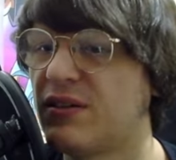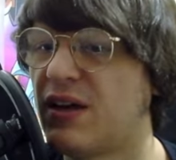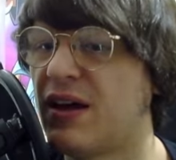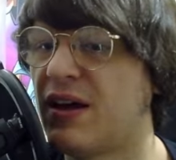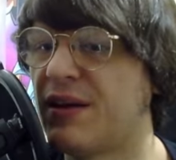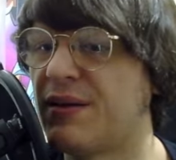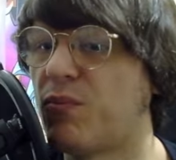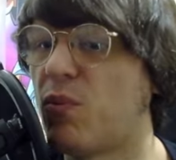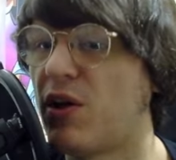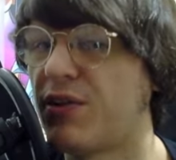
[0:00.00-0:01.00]

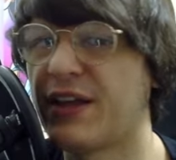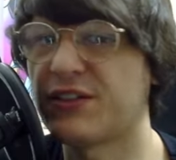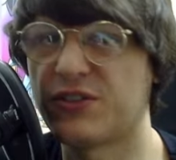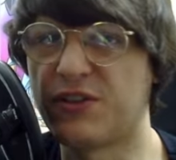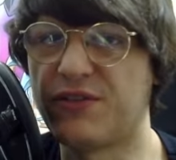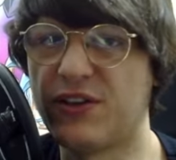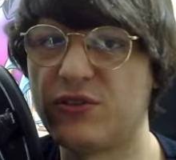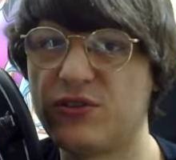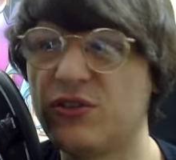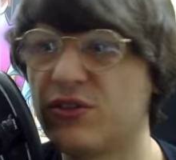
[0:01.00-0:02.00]
while that's on the
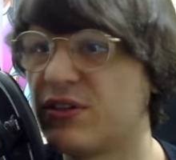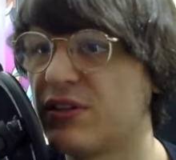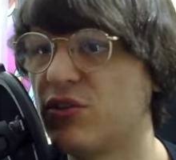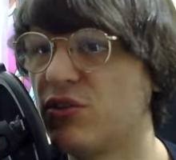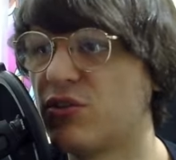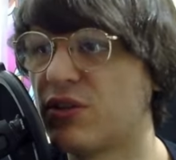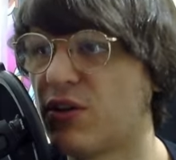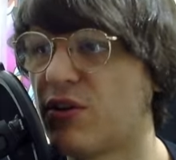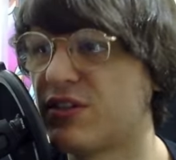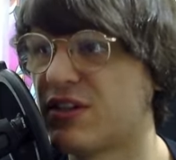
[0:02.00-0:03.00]
field, you
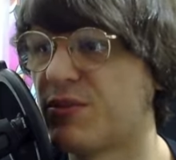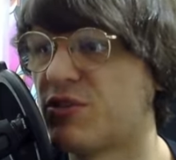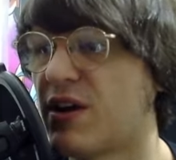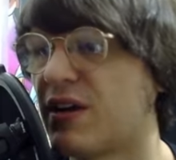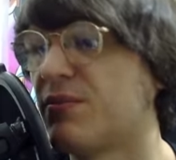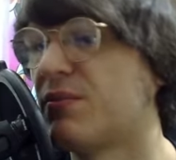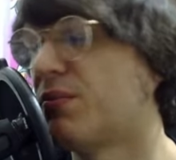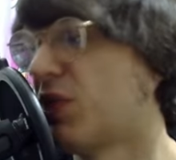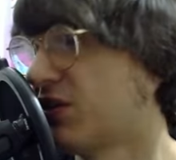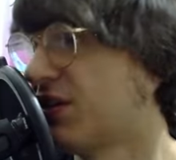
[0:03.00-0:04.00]
can only summon dragon
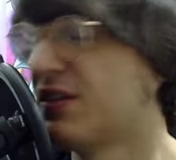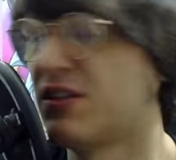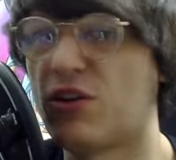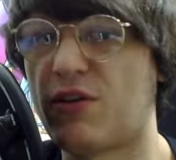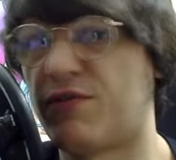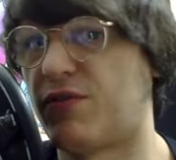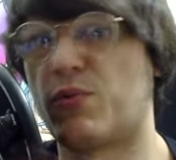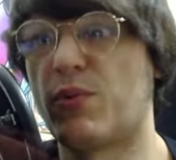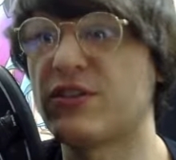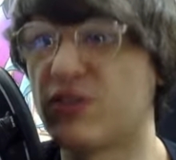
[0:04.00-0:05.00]
monsters and not for
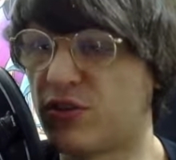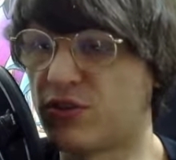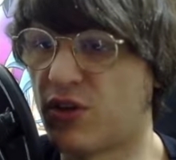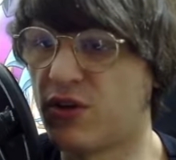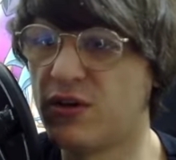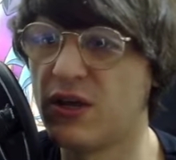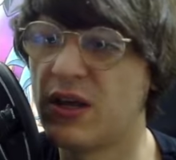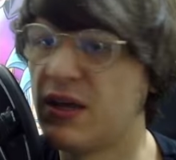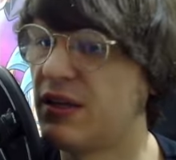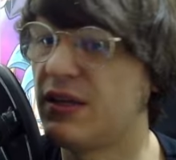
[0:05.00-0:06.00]
the rest of the turn.
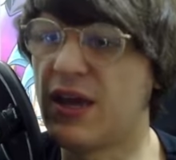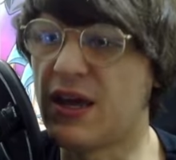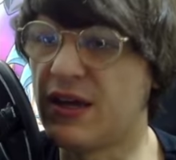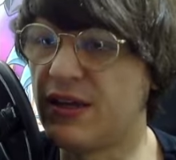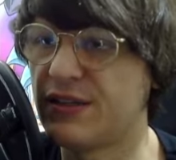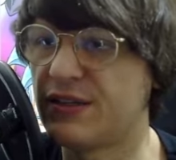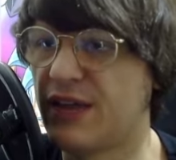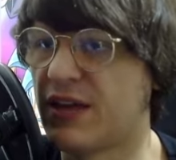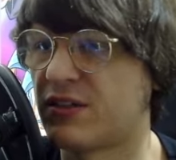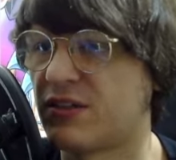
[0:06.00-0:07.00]
Yeah, it's
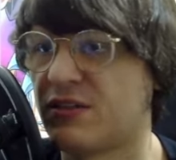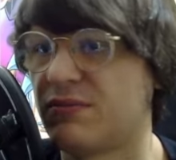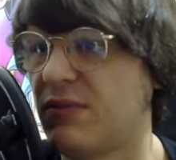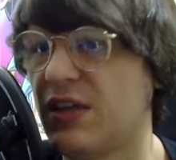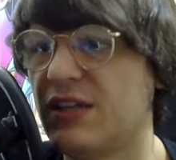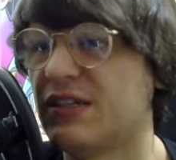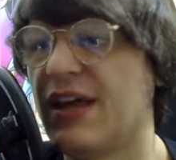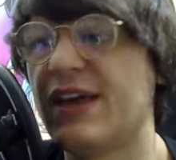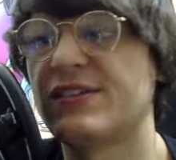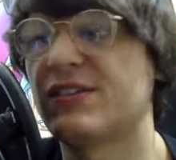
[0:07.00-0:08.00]
S. It's
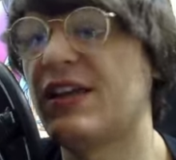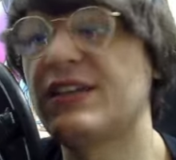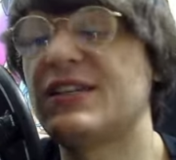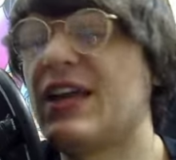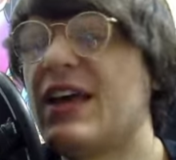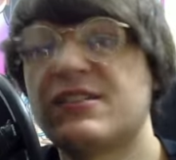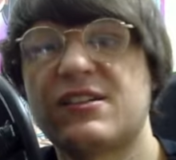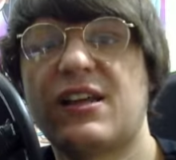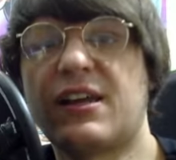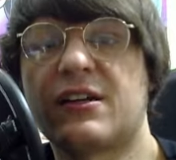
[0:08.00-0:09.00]
an
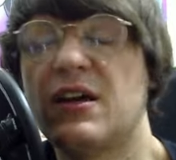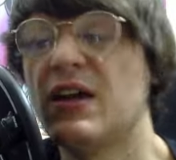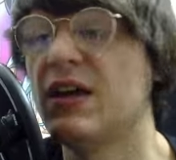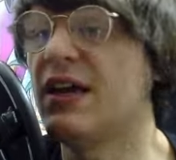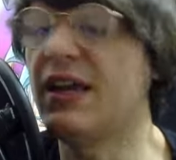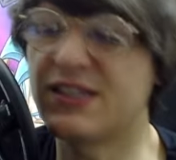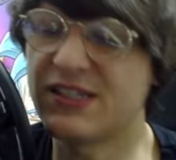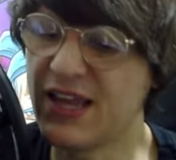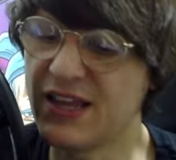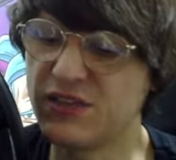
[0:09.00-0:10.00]
S Link. It
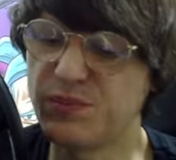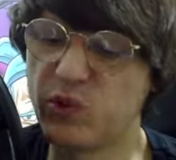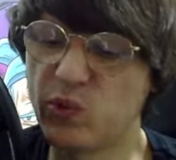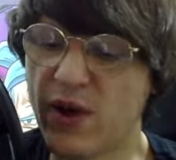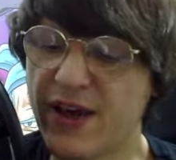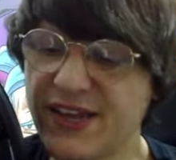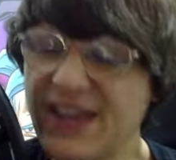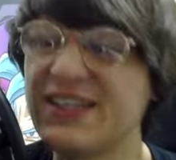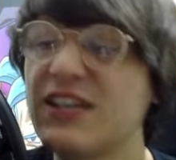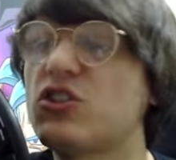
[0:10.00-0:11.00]
sends Blue Eyes.
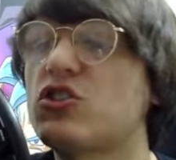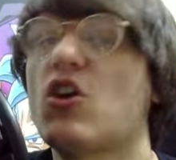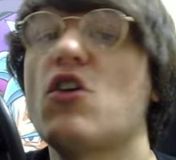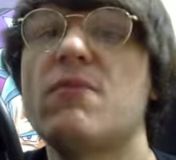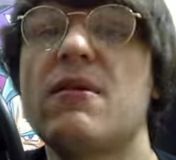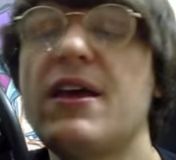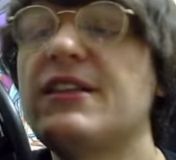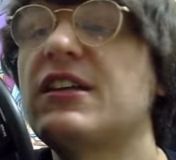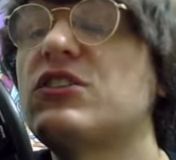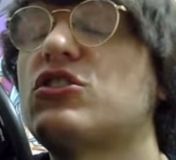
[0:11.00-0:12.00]
It does
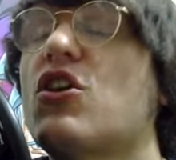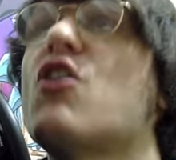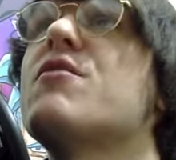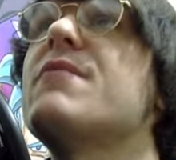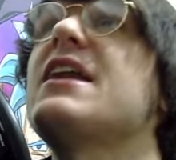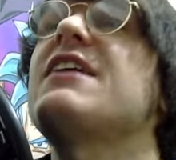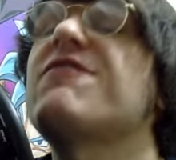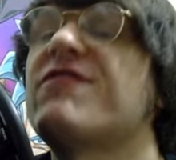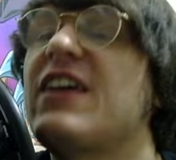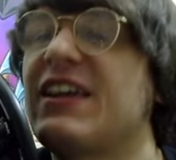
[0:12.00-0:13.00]
so many
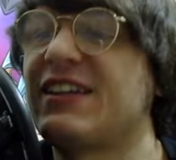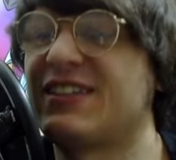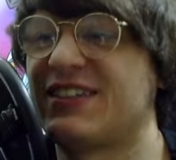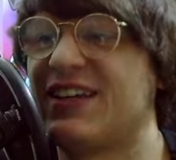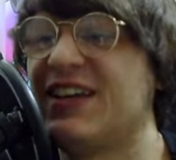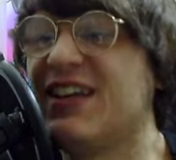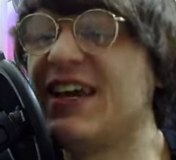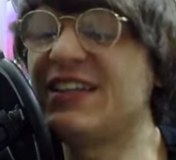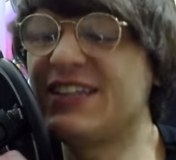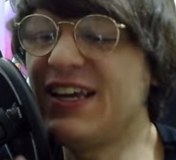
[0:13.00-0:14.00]
things.
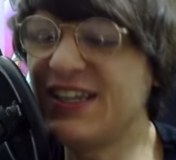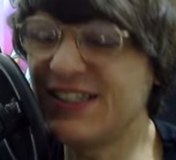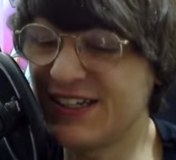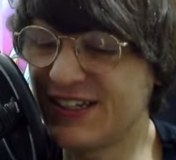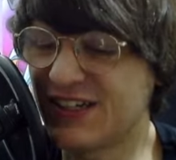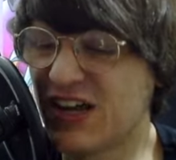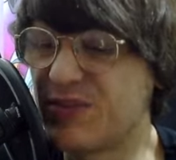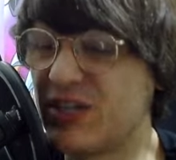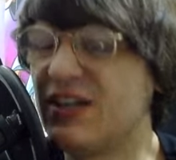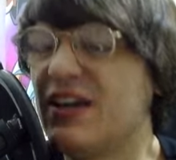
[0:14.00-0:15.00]
It's easy to
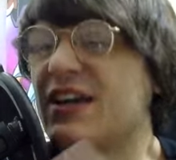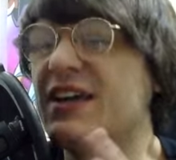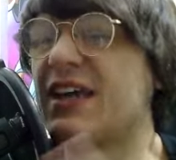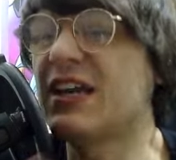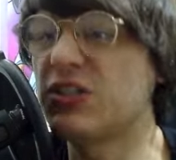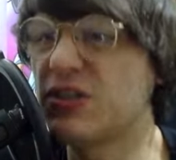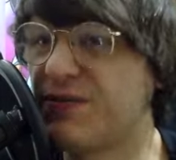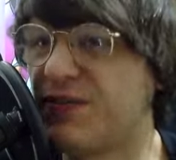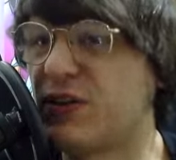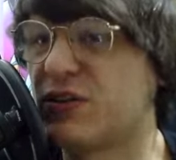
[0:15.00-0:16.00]
summon. It gets you the
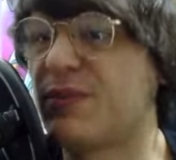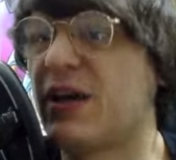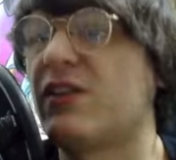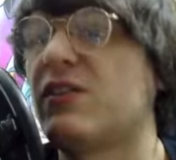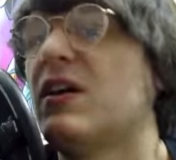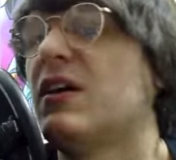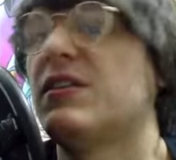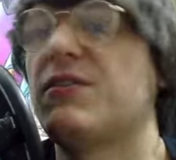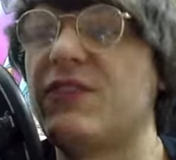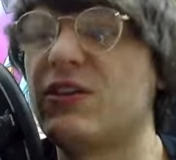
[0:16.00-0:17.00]
field spell.
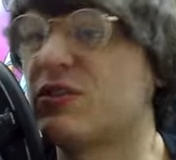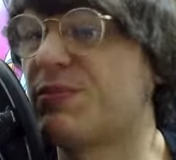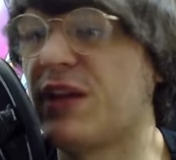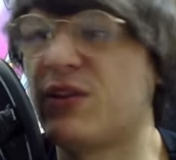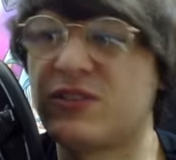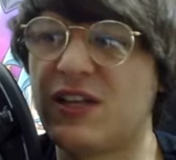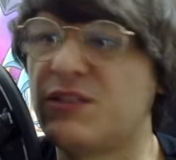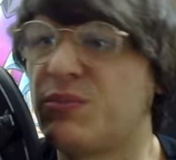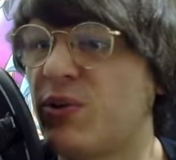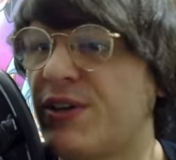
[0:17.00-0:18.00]
The field spell
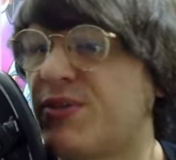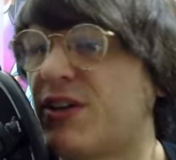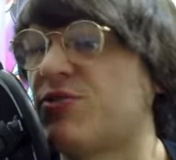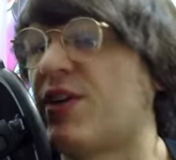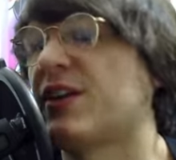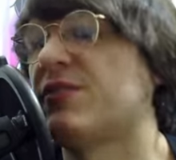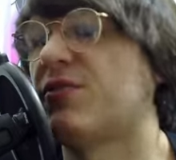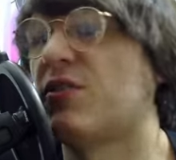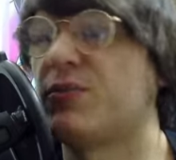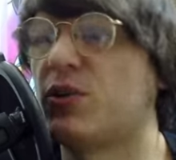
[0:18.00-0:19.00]
sends Blue Eyes White Dragon
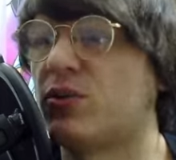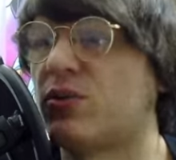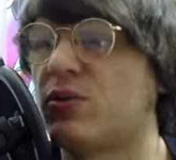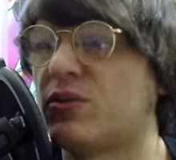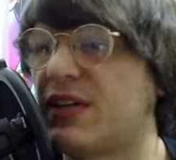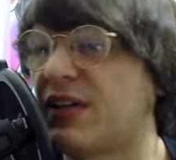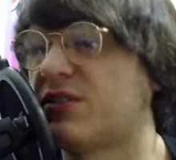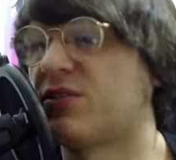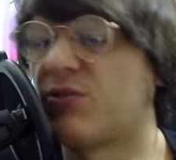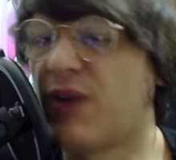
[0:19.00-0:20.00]
from your deck
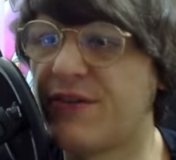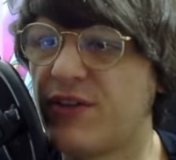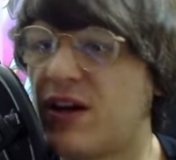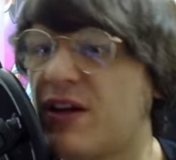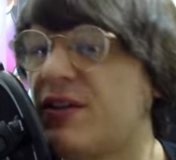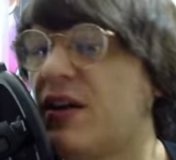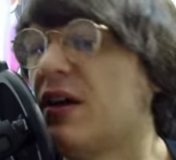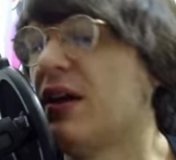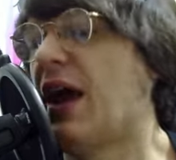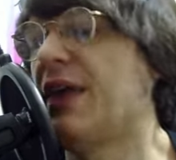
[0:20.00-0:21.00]
to the graveyard.
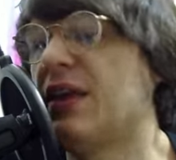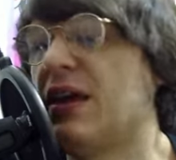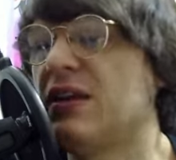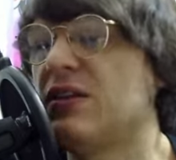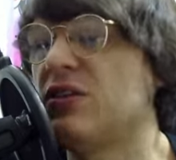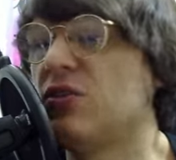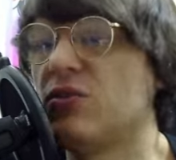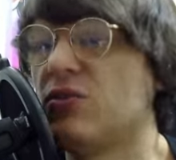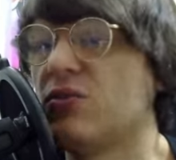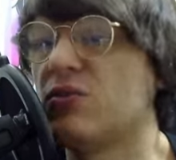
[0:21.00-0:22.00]
And then
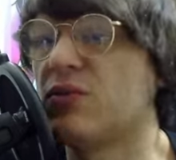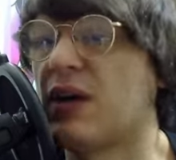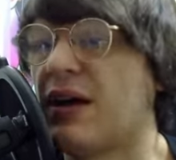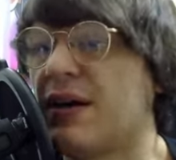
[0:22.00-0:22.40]
you